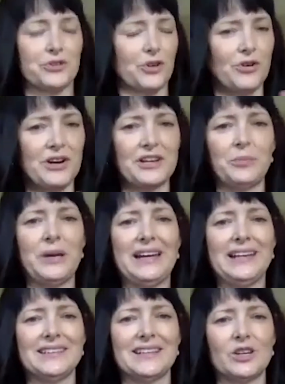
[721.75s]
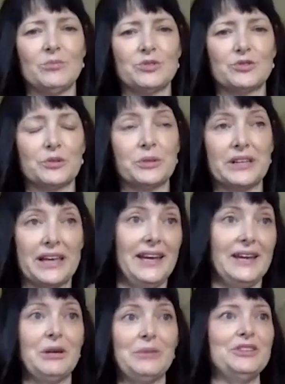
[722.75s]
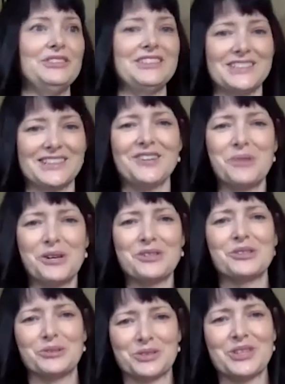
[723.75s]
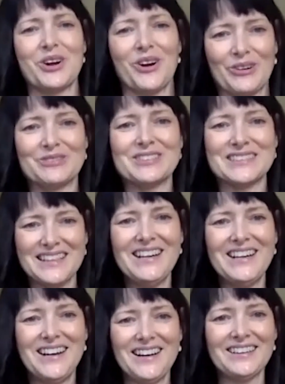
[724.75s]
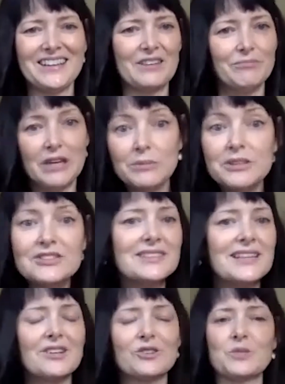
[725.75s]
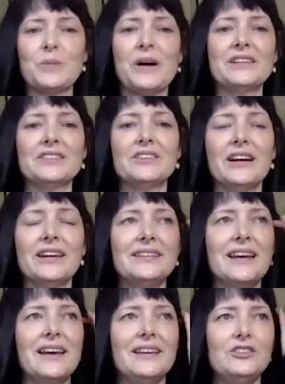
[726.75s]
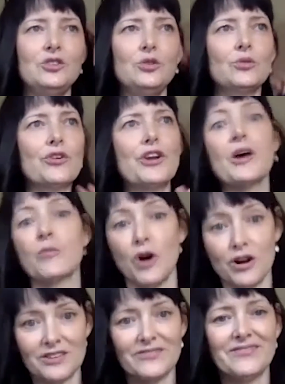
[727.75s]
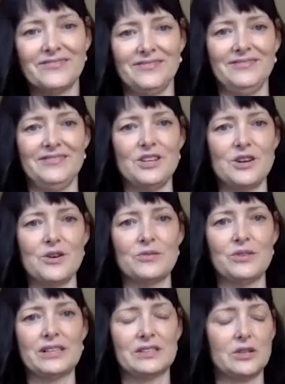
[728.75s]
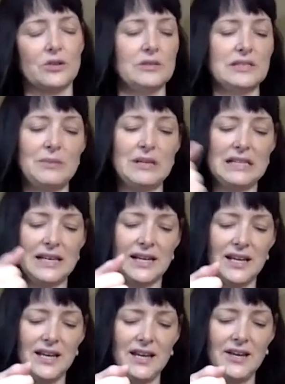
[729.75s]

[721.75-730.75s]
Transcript: or chronic pain, that comes from like, hey, maybe you need to unpinch those nerves. Like right. Maybe just get your spine aligned and you're not wrong, like, so to me, like